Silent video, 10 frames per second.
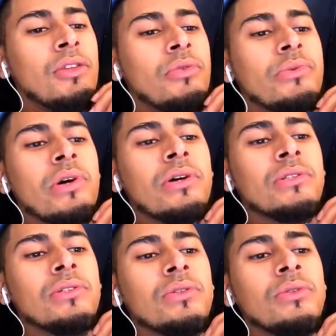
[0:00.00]
you talk
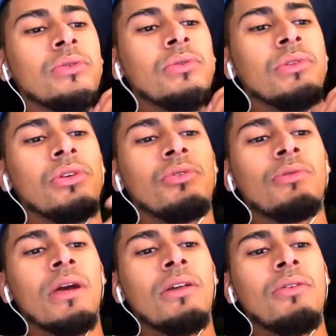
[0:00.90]
to the
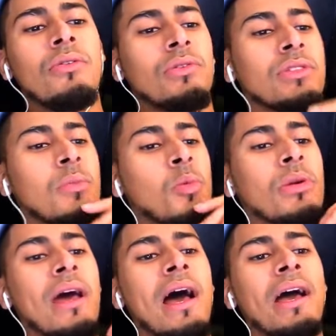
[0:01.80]
creator or someone
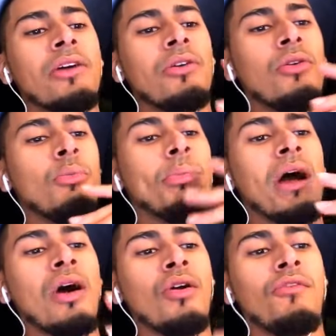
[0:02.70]
higher or
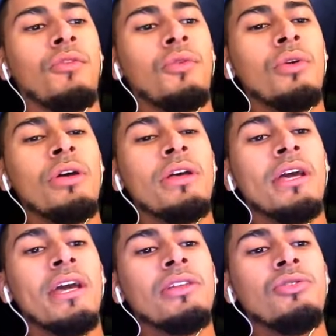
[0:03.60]
powerful
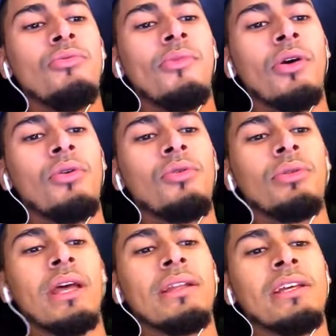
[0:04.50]
and you know
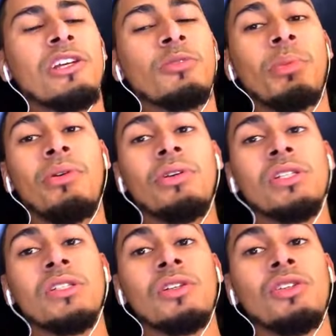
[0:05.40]
that the experience
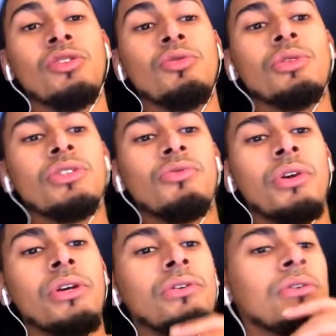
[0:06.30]
to you is
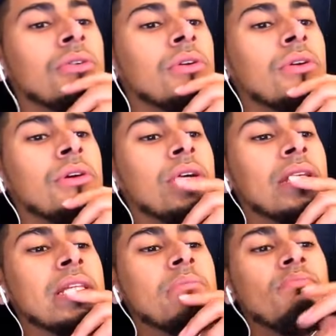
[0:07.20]
real,
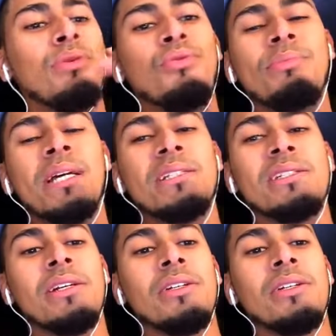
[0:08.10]
then boom, that's